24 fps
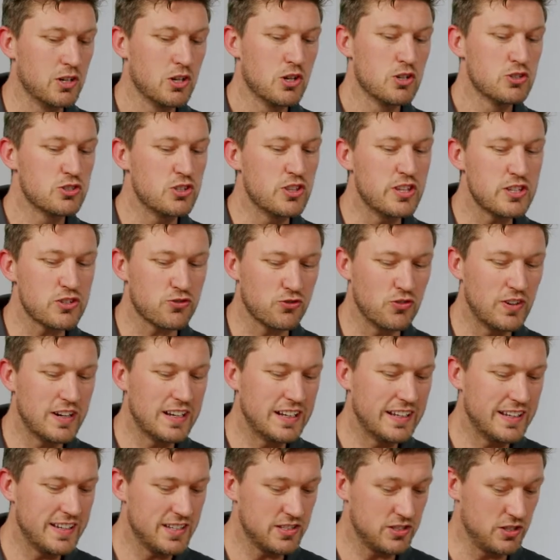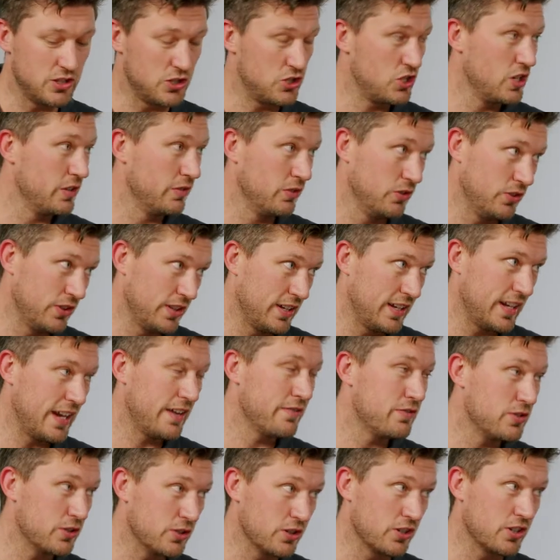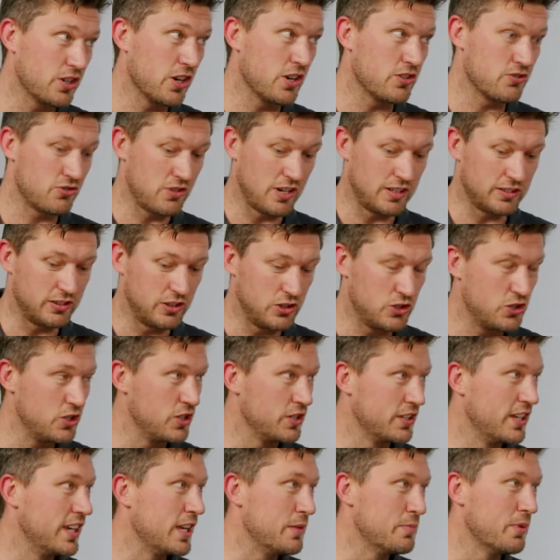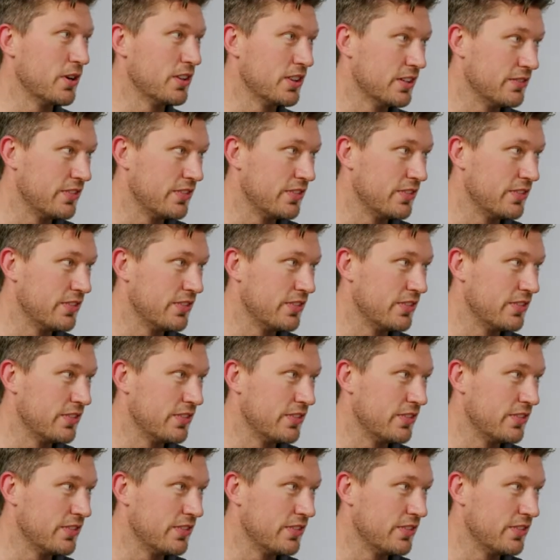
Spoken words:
So this really is the shovel that every good contractor should keep on the